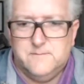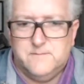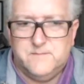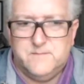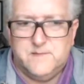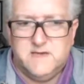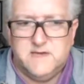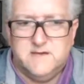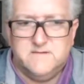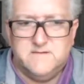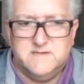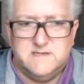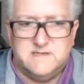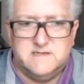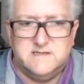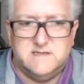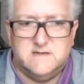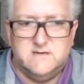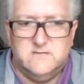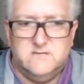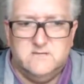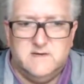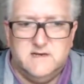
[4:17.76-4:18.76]
gives it
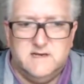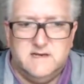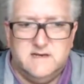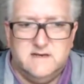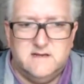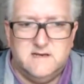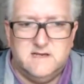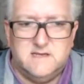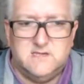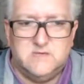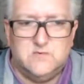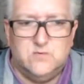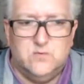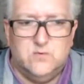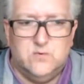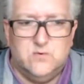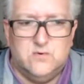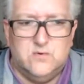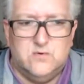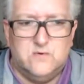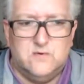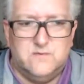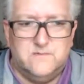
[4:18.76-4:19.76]
a really nice
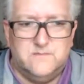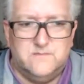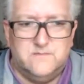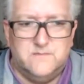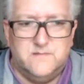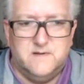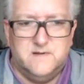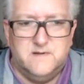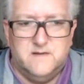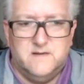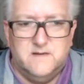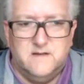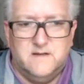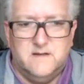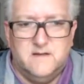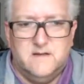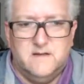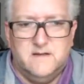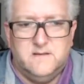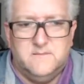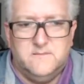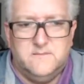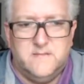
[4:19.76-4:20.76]
warm
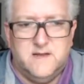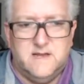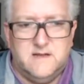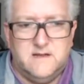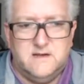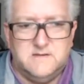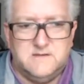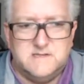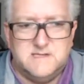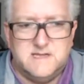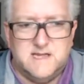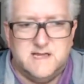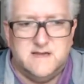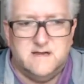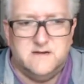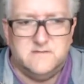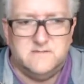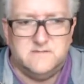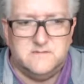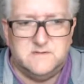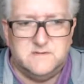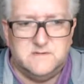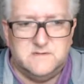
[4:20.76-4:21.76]
mellow
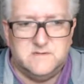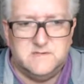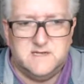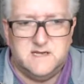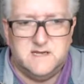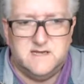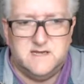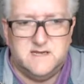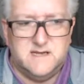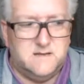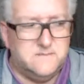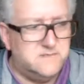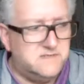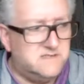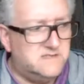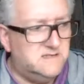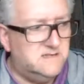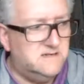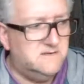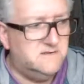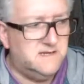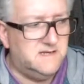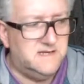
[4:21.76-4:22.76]
sound, which I
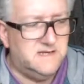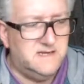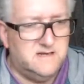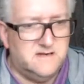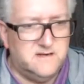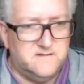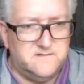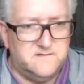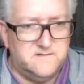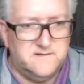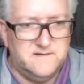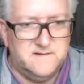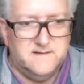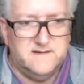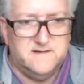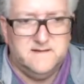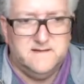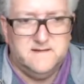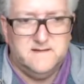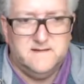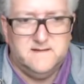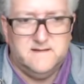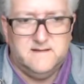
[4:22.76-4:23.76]
absolutely love.
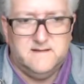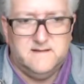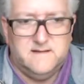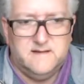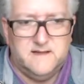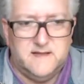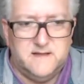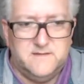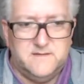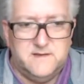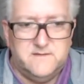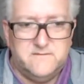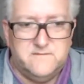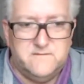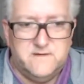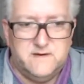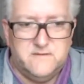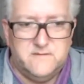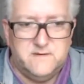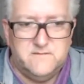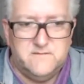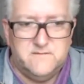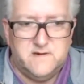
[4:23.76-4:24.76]
And they're
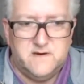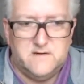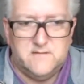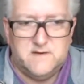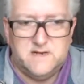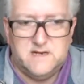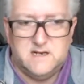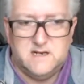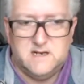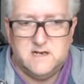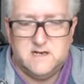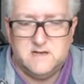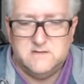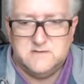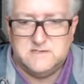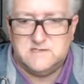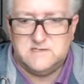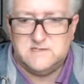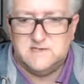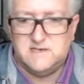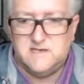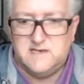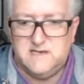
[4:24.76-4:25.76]
very close
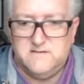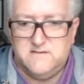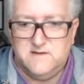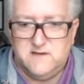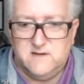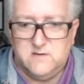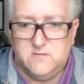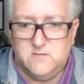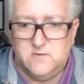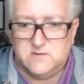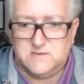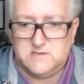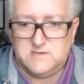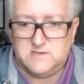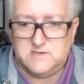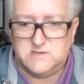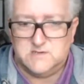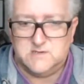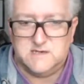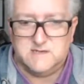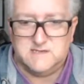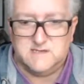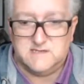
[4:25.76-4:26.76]
to the living water
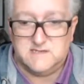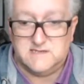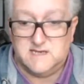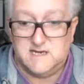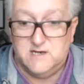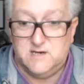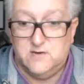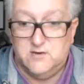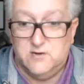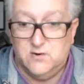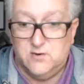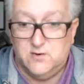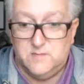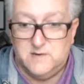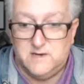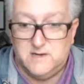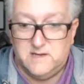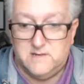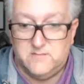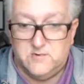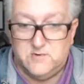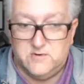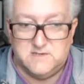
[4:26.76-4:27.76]
strings that I
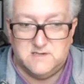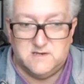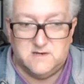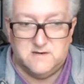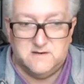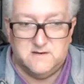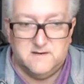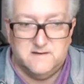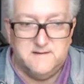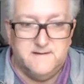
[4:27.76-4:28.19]
normally put on.